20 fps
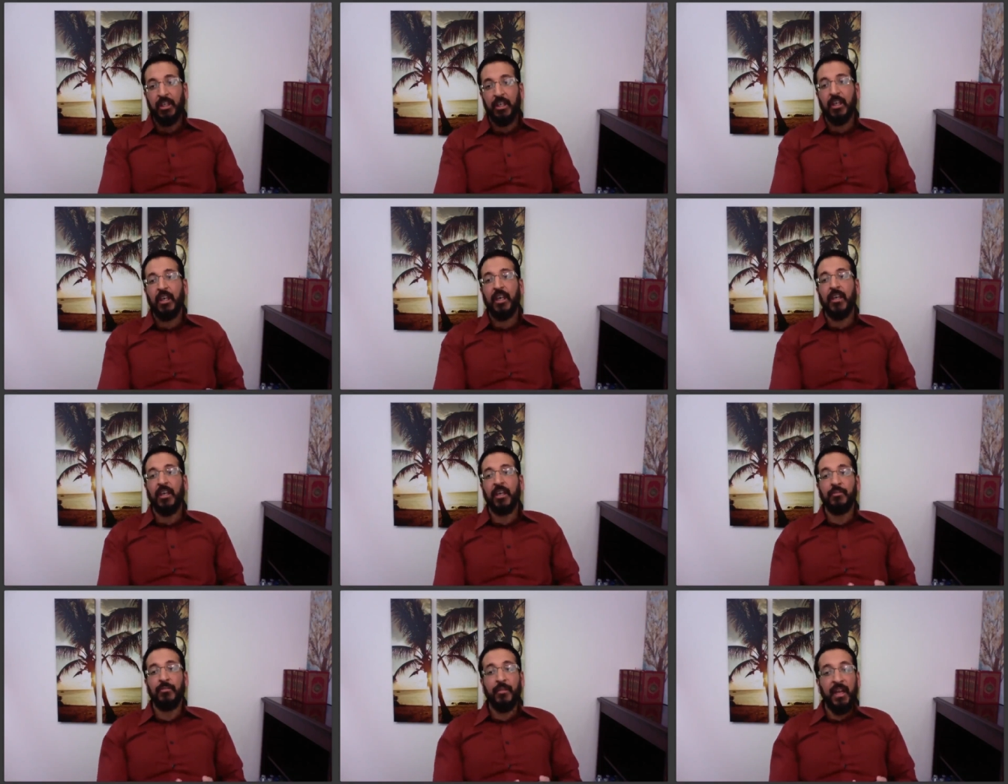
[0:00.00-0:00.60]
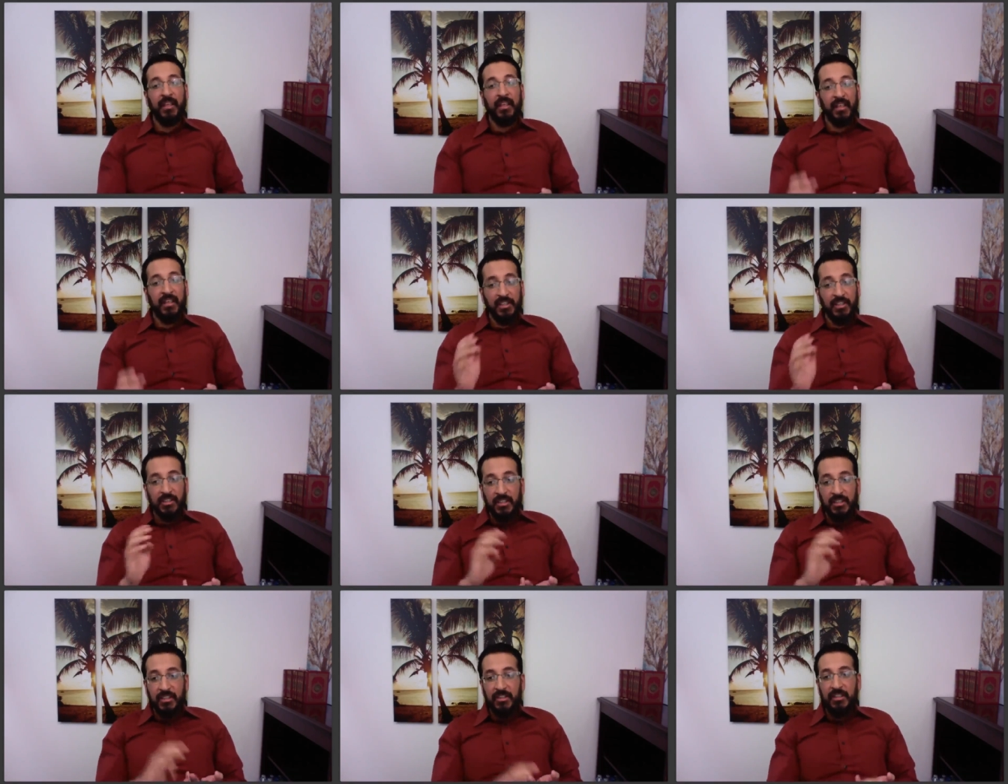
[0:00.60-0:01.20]
If
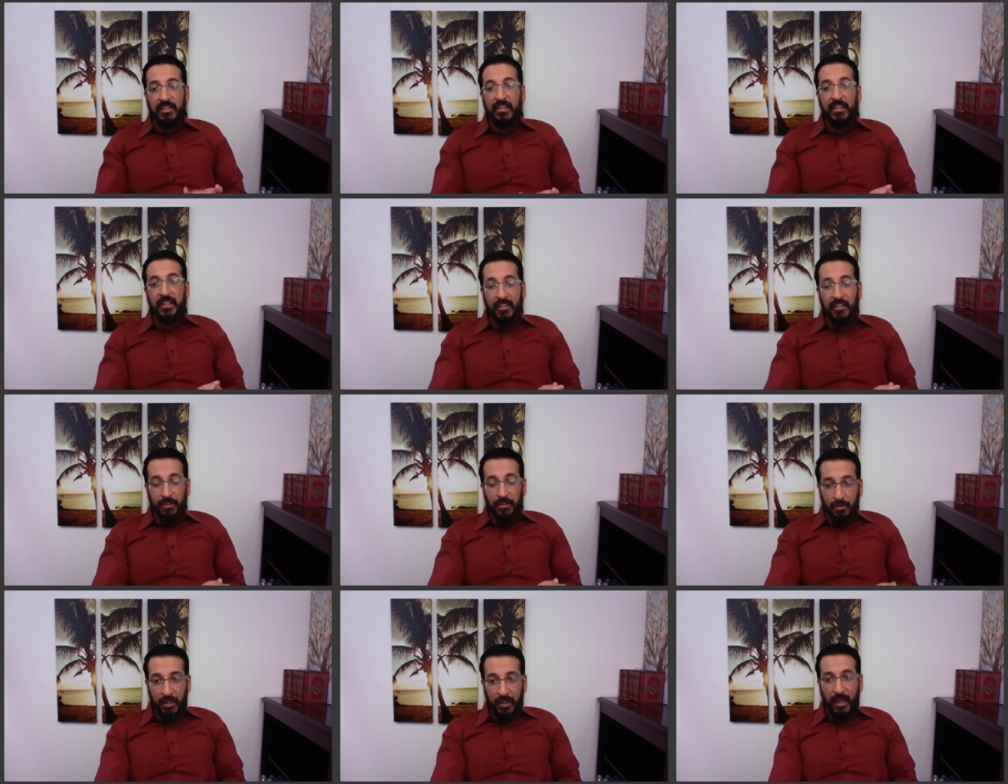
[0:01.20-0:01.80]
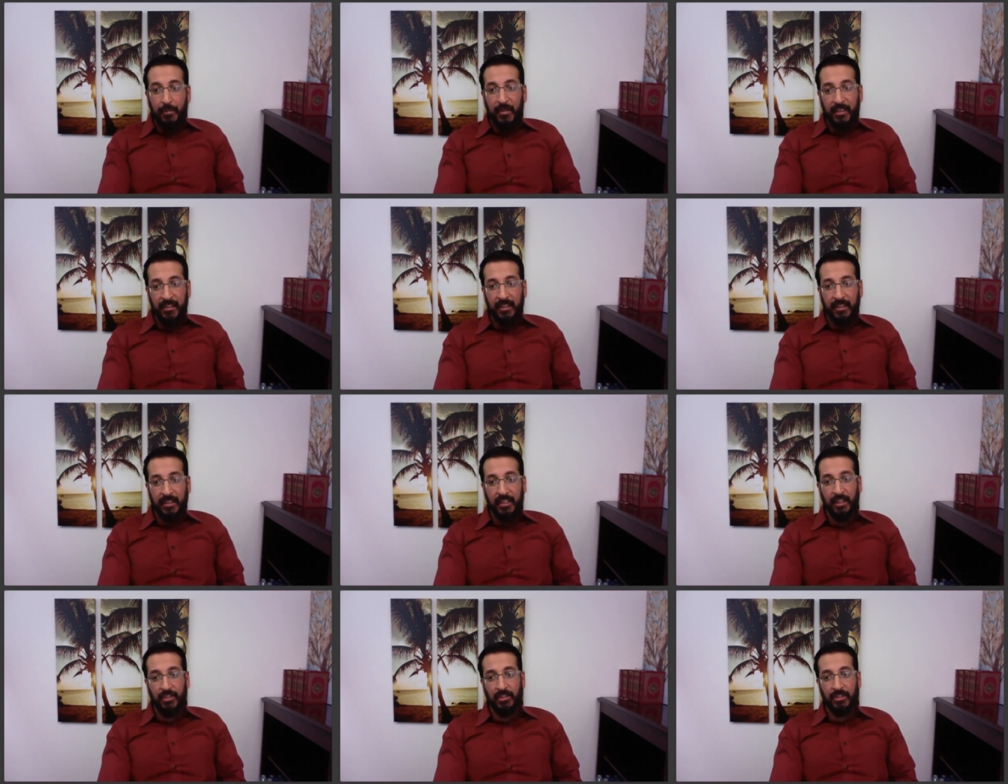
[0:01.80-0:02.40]
medication is needed, then you get
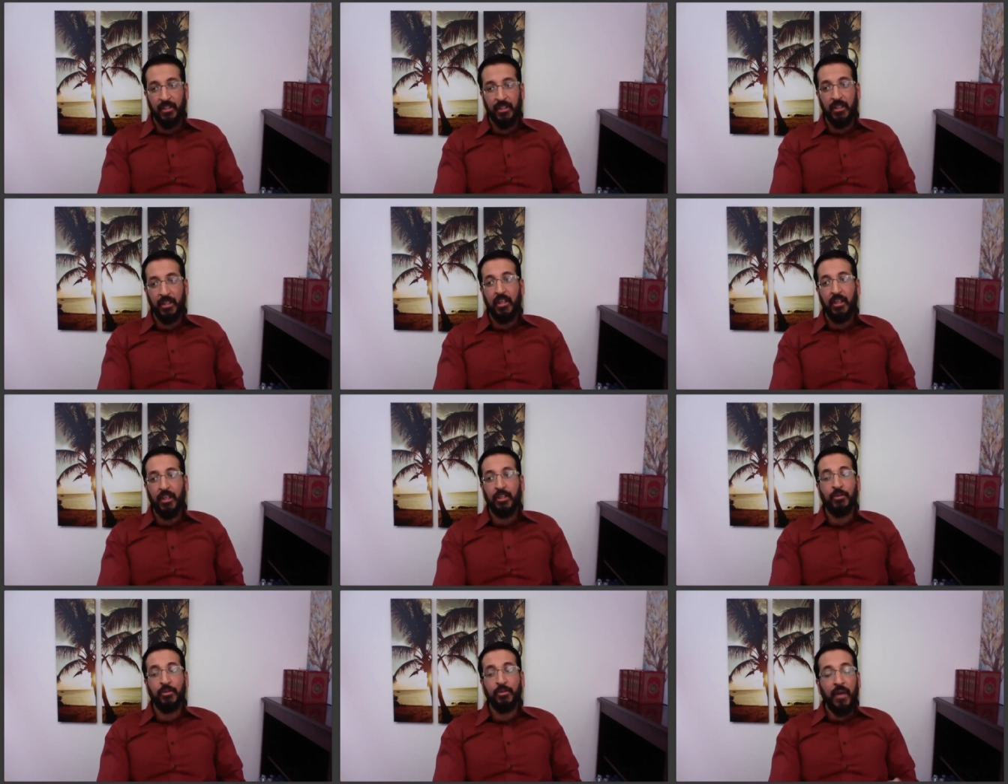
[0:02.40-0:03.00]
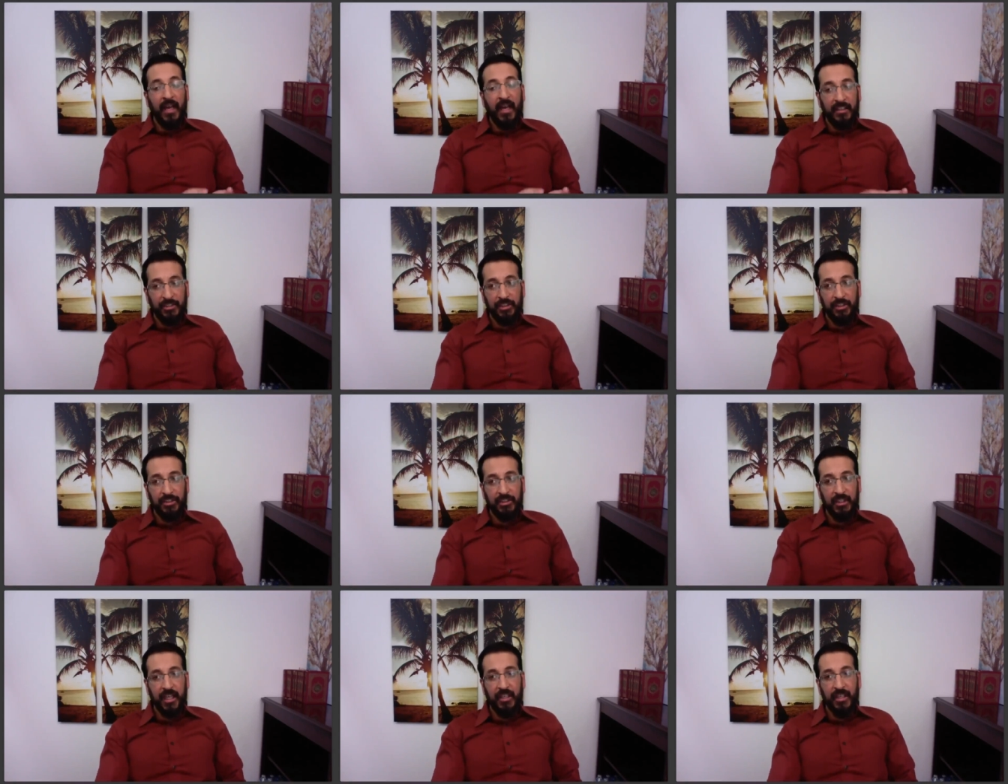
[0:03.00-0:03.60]
medication. You
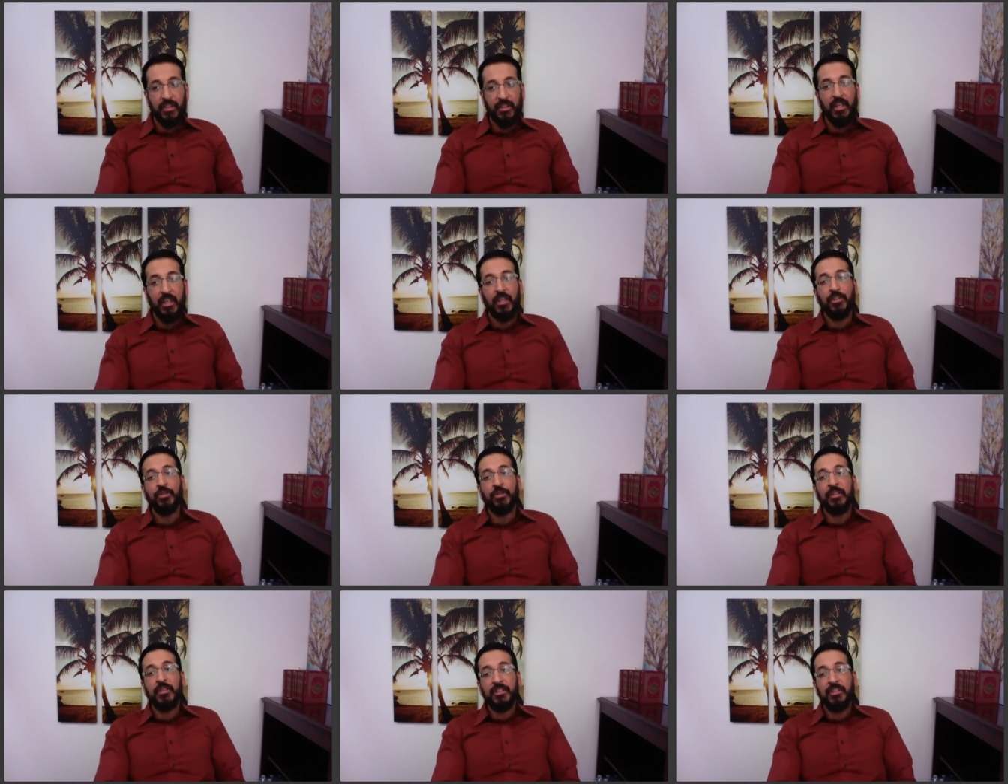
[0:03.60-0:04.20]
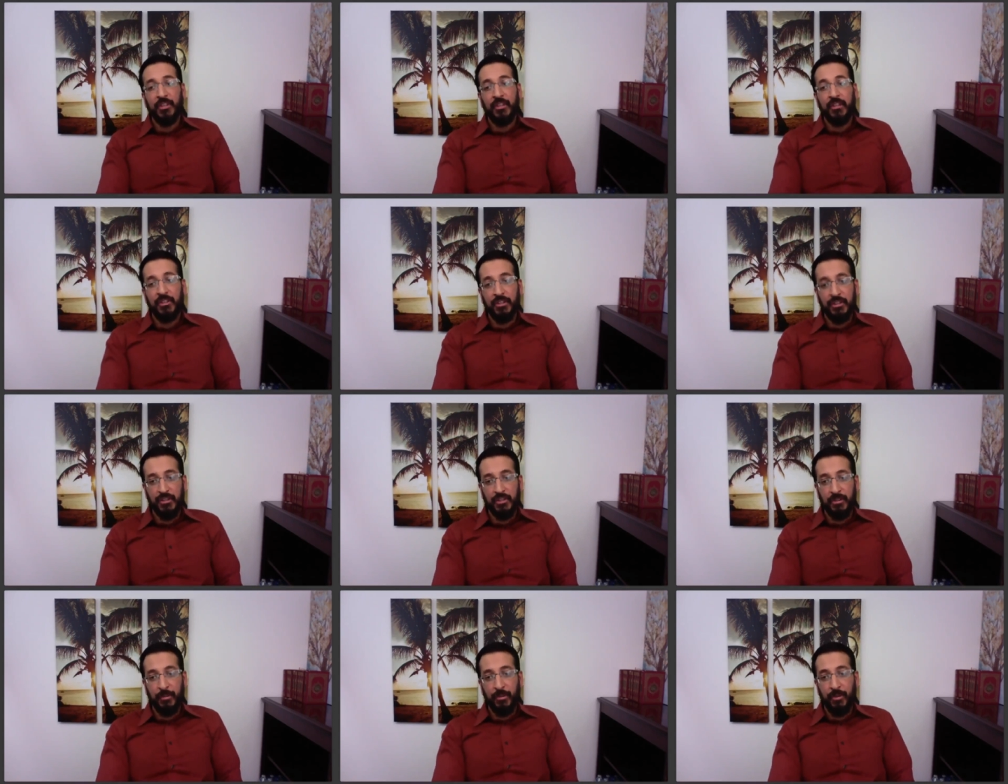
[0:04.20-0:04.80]
exercise. You reach out to your
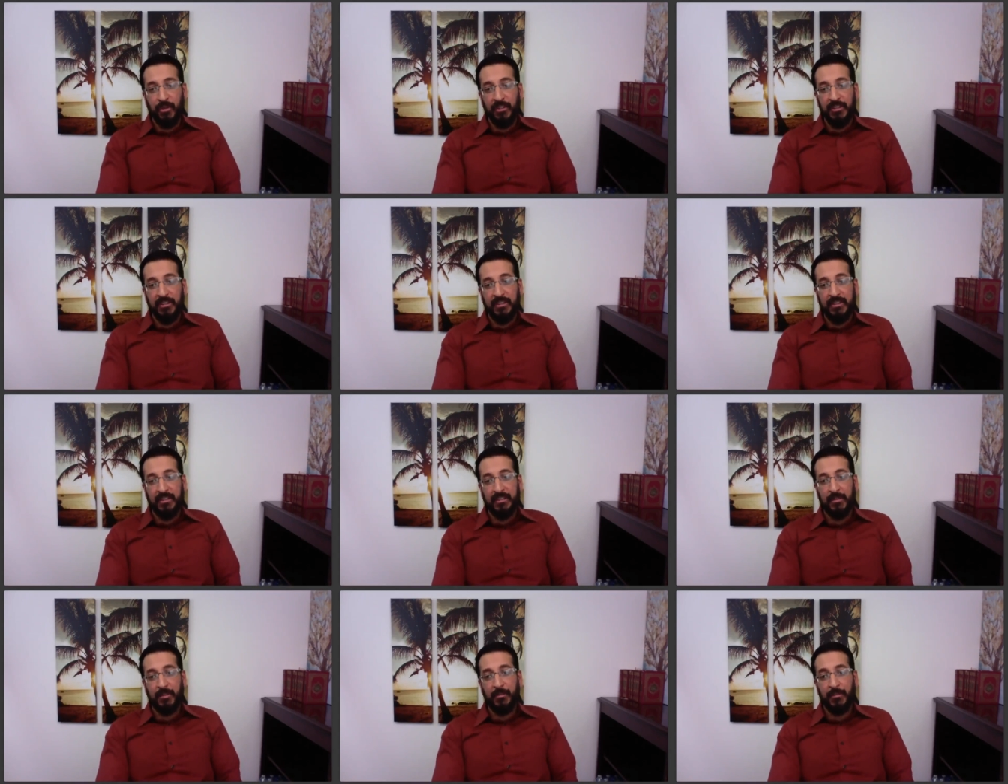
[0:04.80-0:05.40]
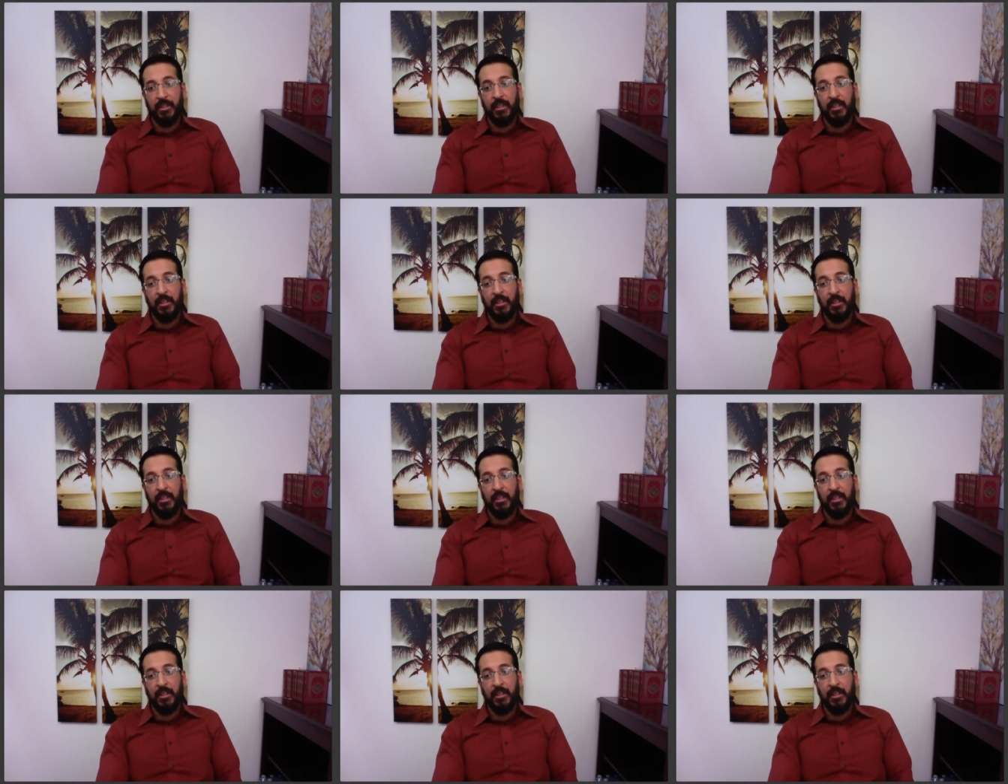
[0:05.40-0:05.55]
support system.